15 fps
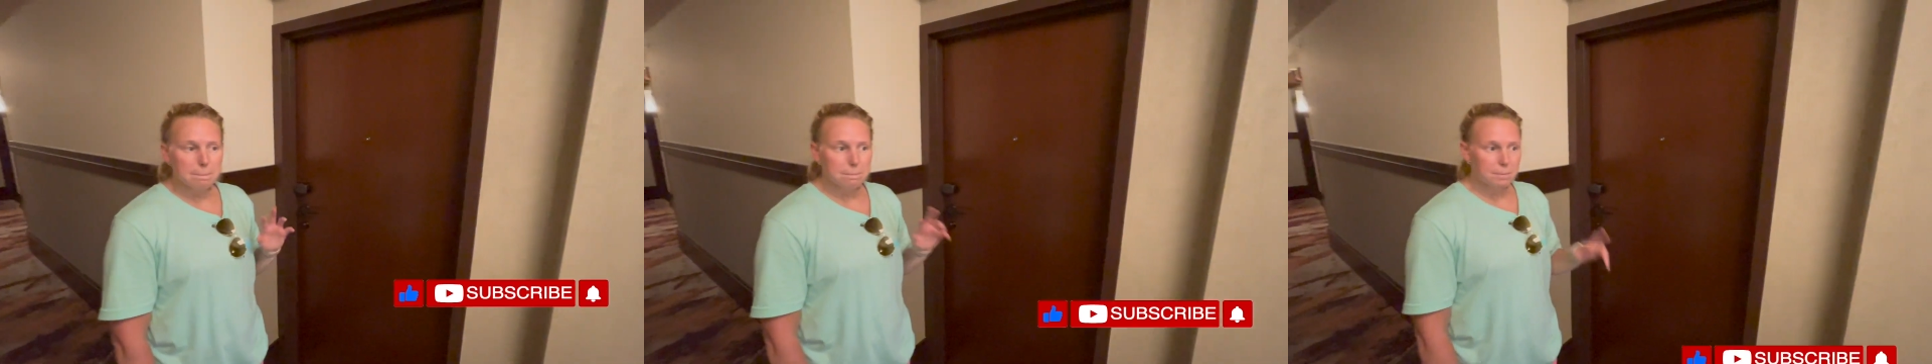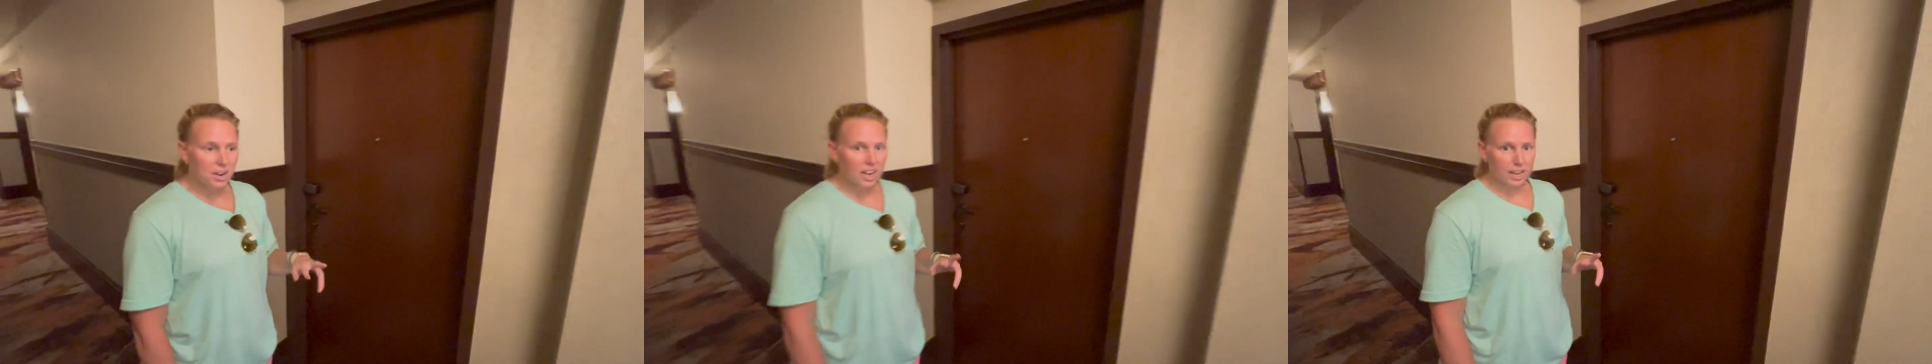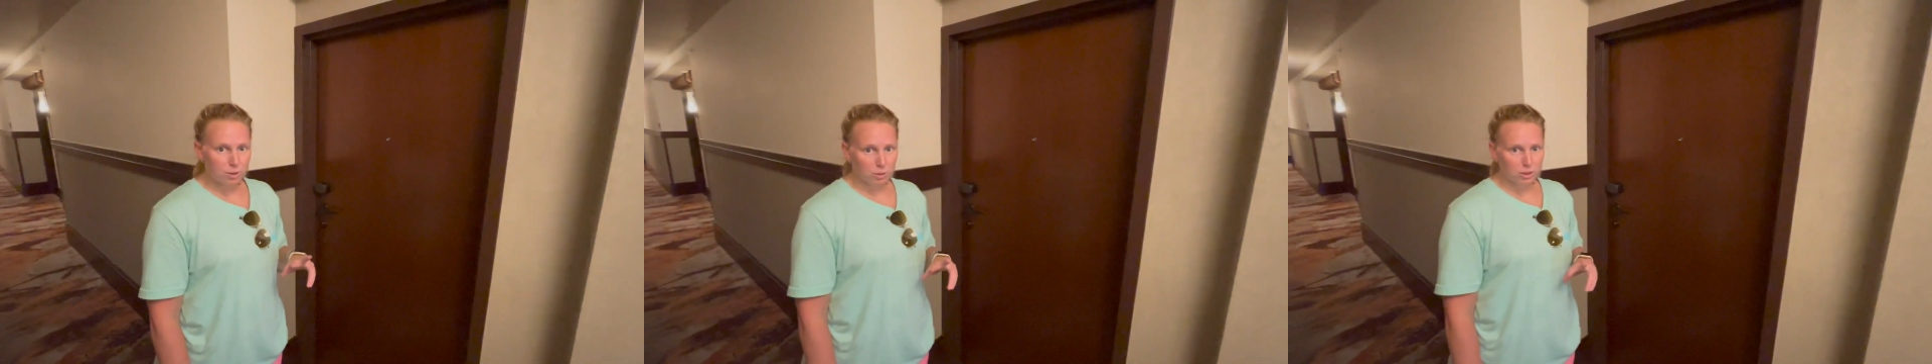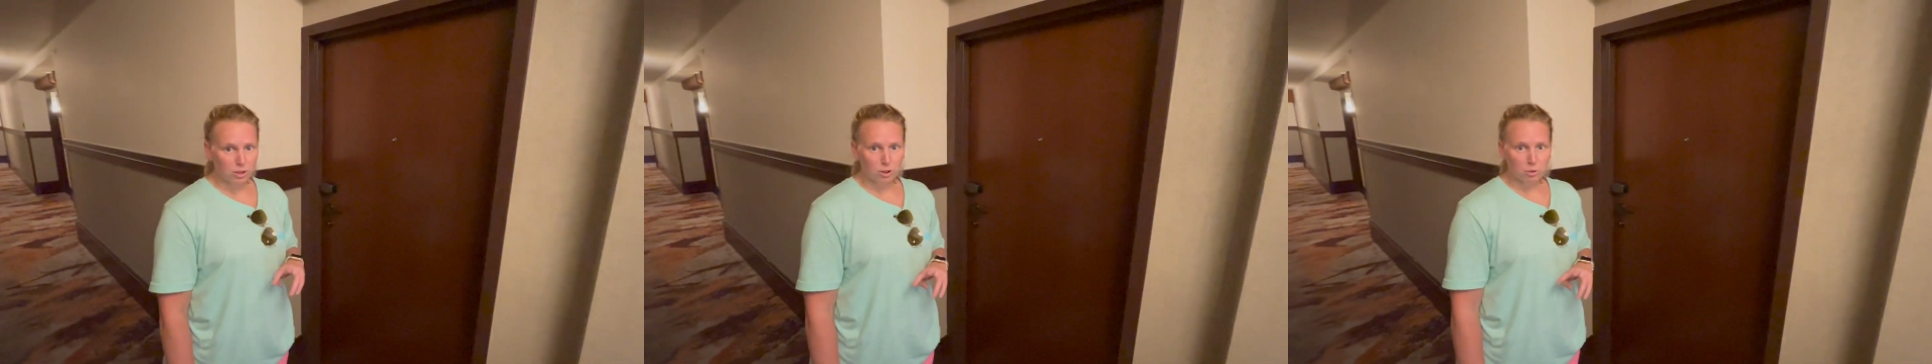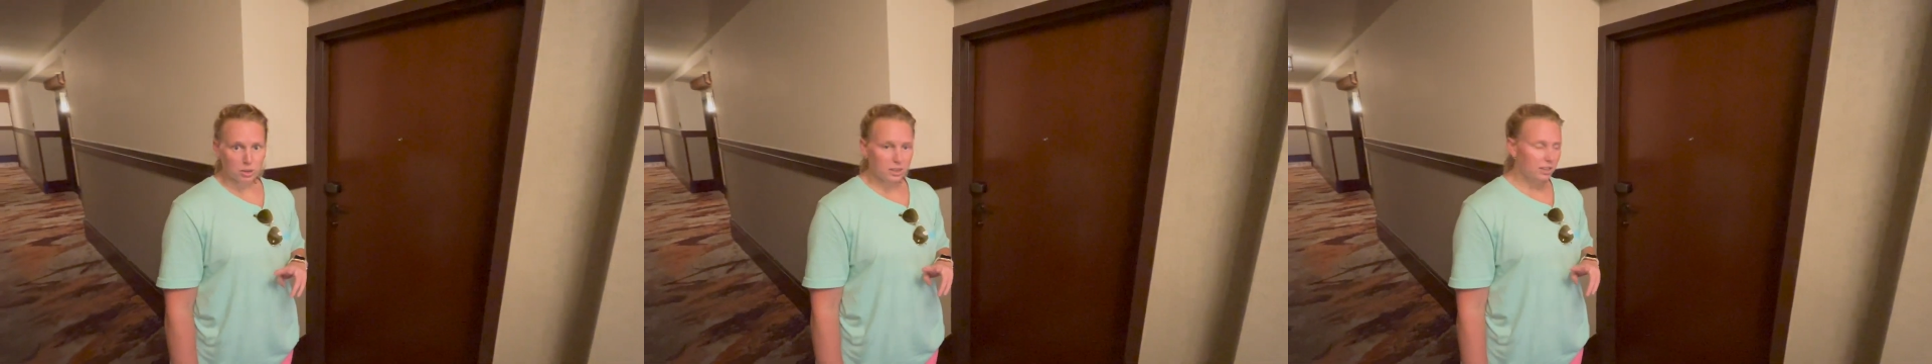but now
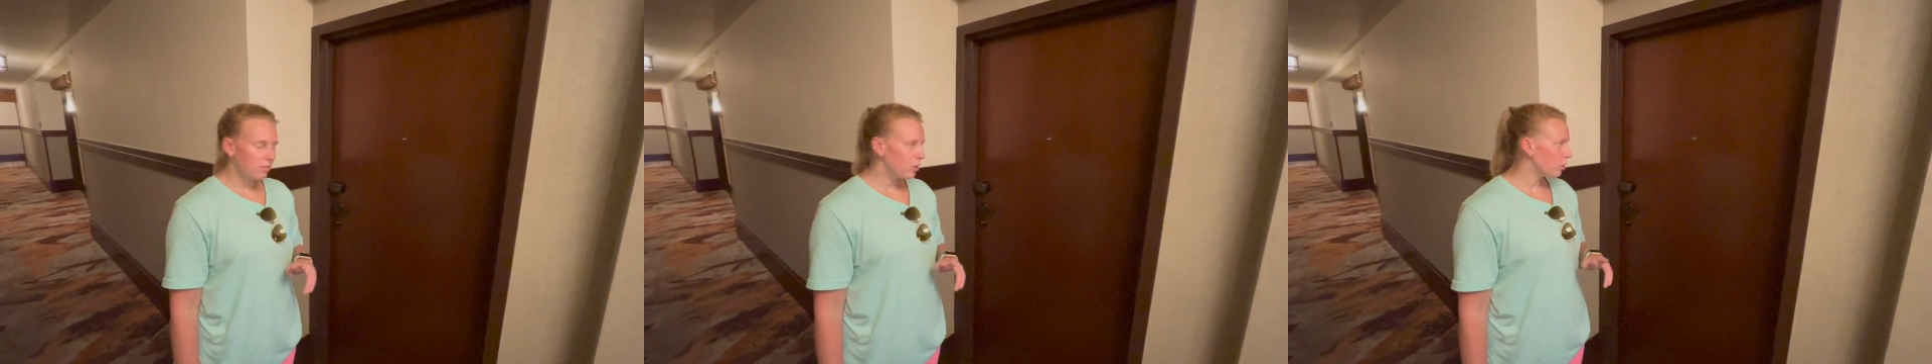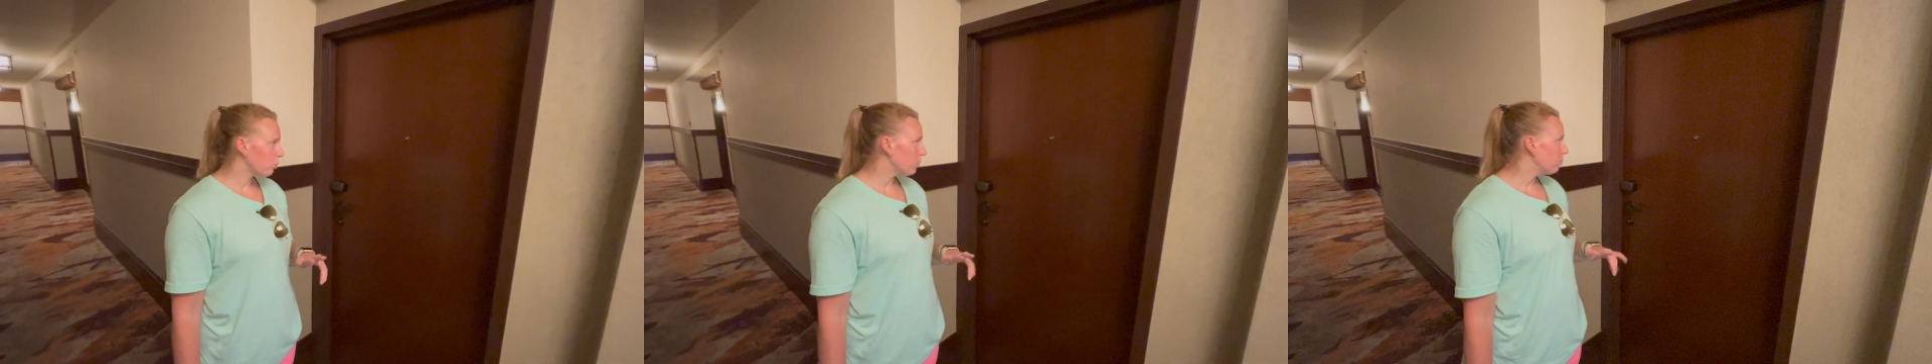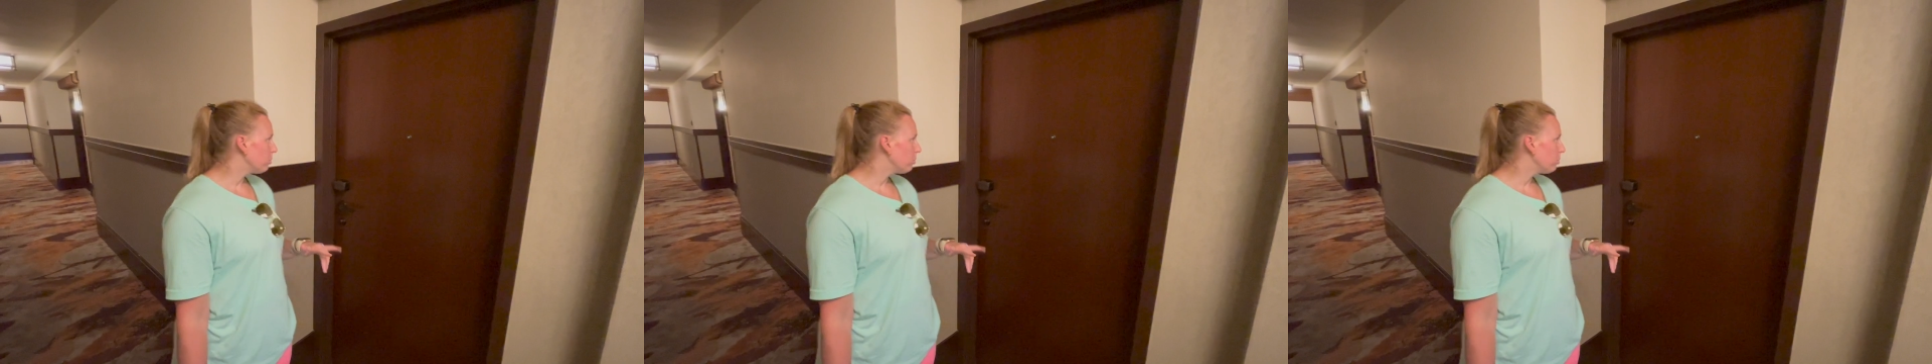we give you a room